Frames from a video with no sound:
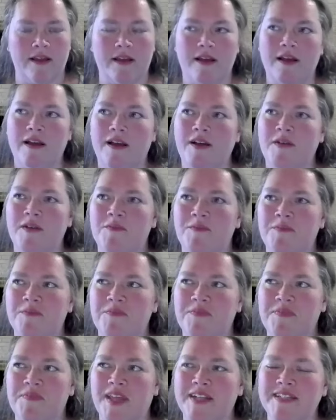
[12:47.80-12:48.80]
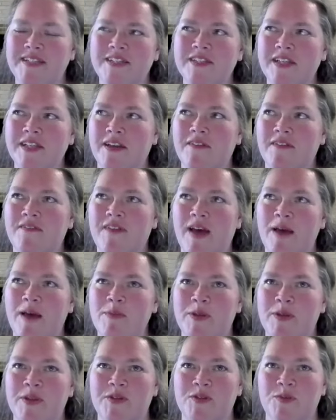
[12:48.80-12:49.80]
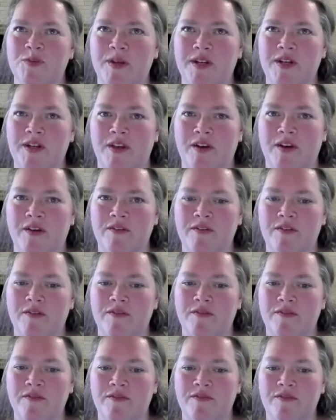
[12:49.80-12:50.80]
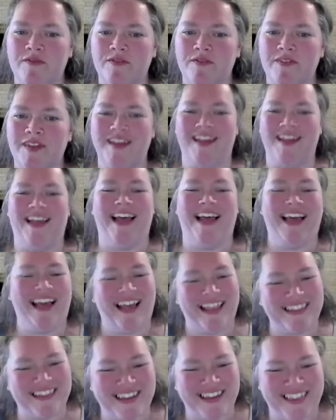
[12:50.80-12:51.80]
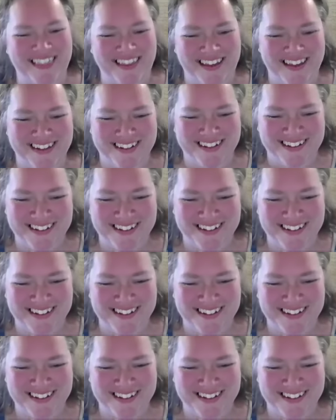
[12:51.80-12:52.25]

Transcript: That sounds like a fabulous way to go. I like that.